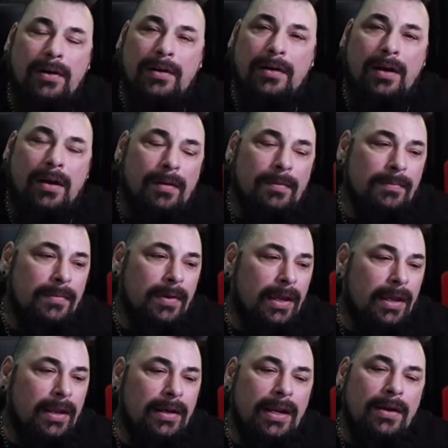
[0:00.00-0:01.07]
And
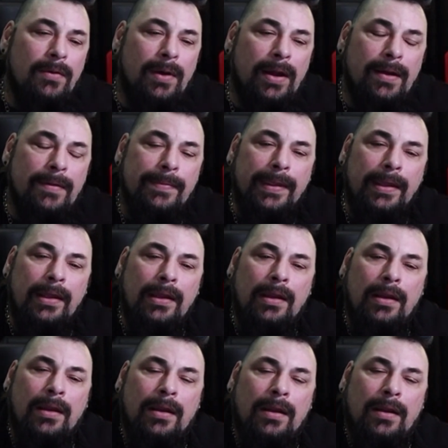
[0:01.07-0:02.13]
anyway,
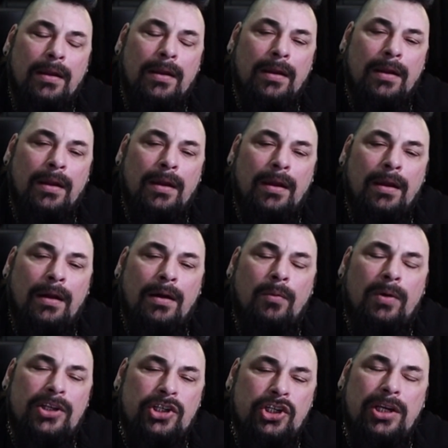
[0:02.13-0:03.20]

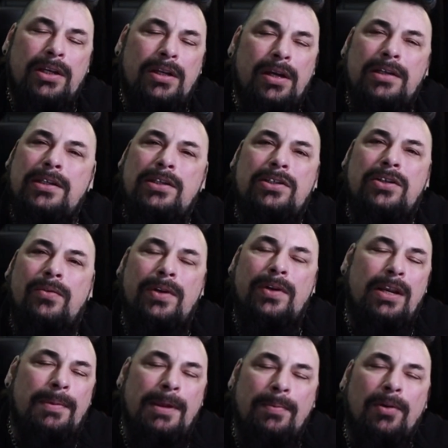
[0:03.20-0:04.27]
what she does is so
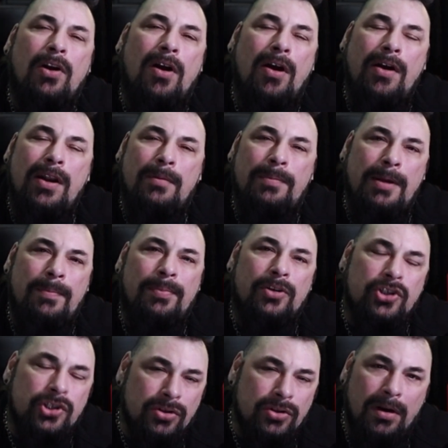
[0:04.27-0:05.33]
needed. People are hurting, people are
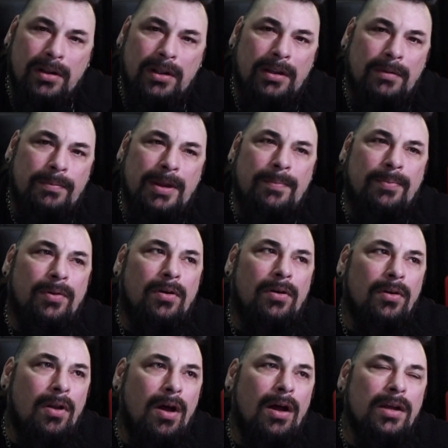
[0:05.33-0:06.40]
struggling, people are
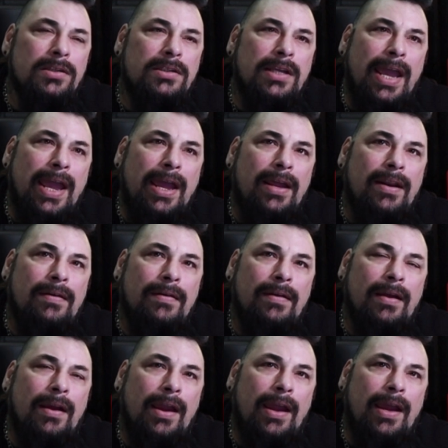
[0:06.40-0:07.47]
lost. And
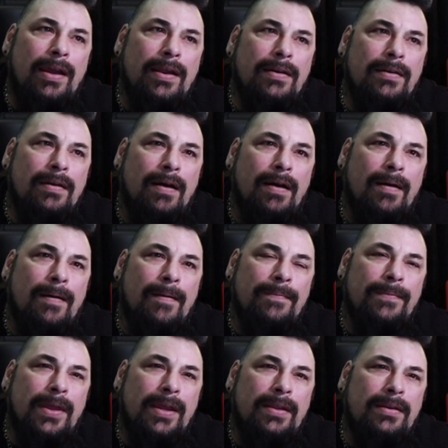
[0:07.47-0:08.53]
then
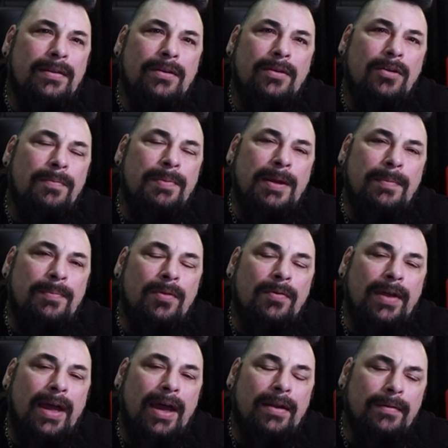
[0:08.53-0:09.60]
there are people
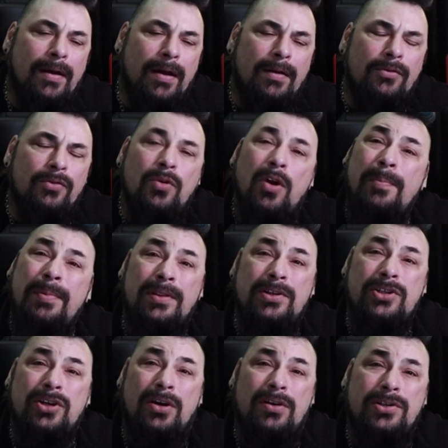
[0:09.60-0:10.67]
that grew up in the
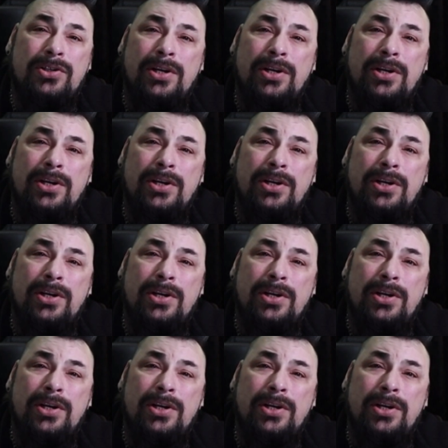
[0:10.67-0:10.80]
church